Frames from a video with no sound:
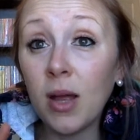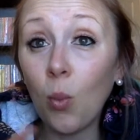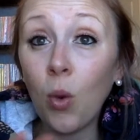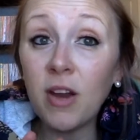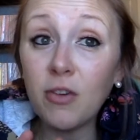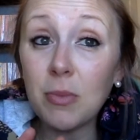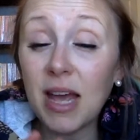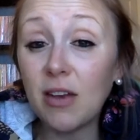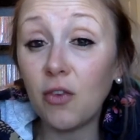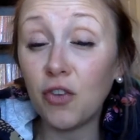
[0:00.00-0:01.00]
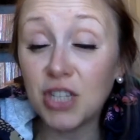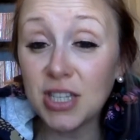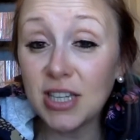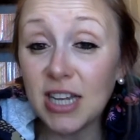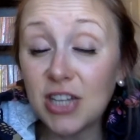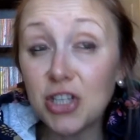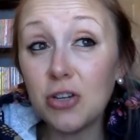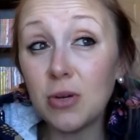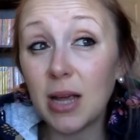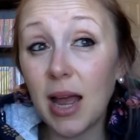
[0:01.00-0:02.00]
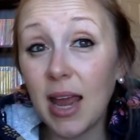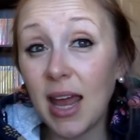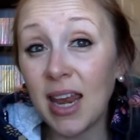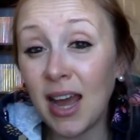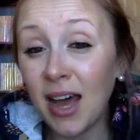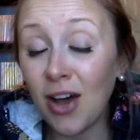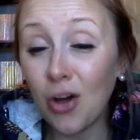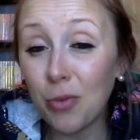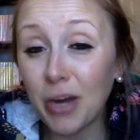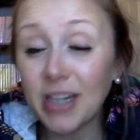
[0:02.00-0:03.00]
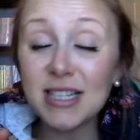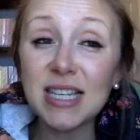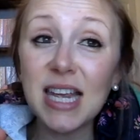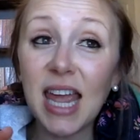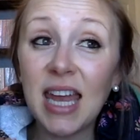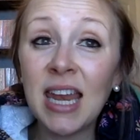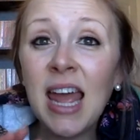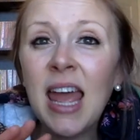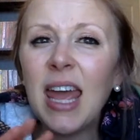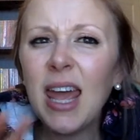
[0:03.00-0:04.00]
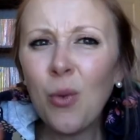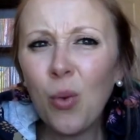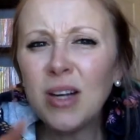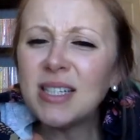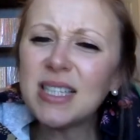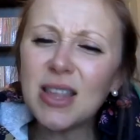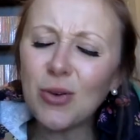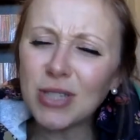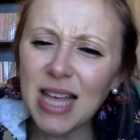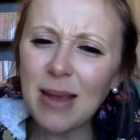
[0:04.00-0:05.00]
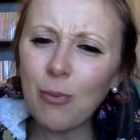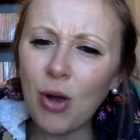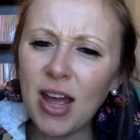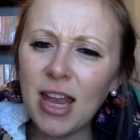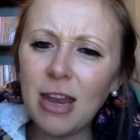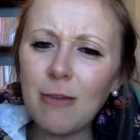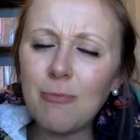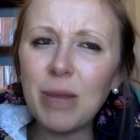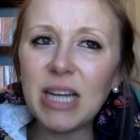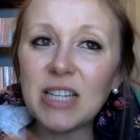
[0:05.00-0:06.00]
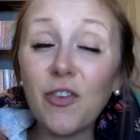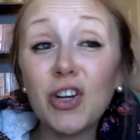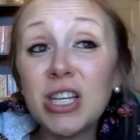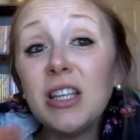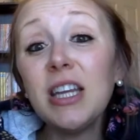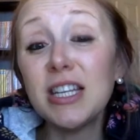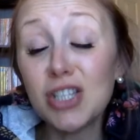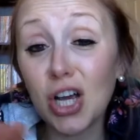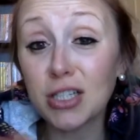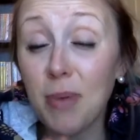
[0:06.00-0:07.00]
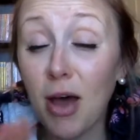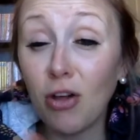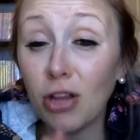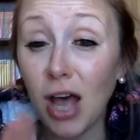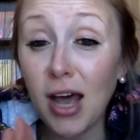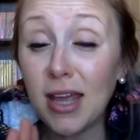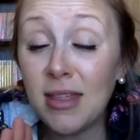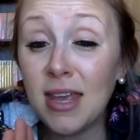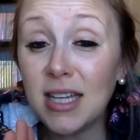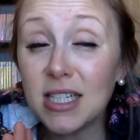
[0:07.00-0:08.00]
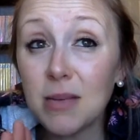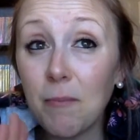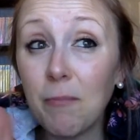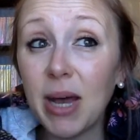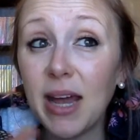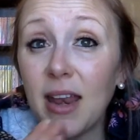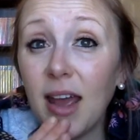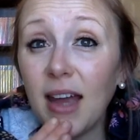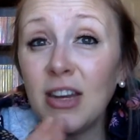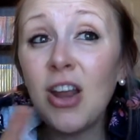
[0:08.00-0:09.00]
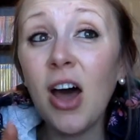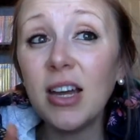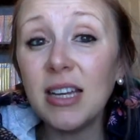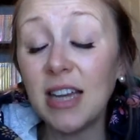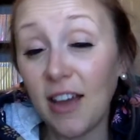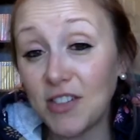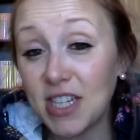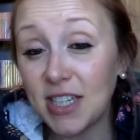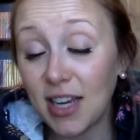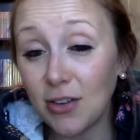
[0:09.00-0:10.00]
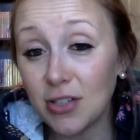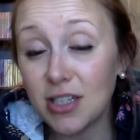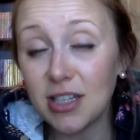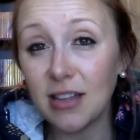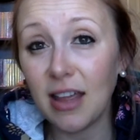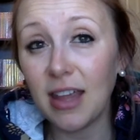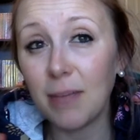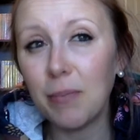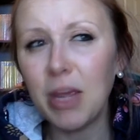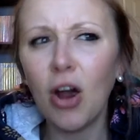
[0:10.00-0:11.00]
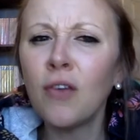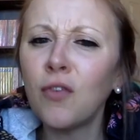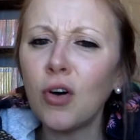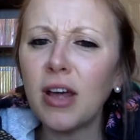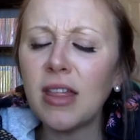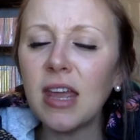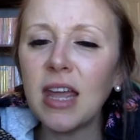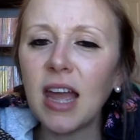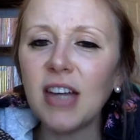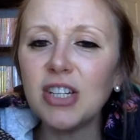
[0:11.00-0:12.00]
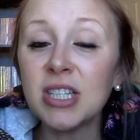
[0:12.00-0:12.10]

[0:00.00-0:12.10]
one of them had the fertility issue and kind of had an uh-oh pregnancy, and it was the same one, but fertility is talked about a lot in this, but not in enough details to like be harmful, I think. I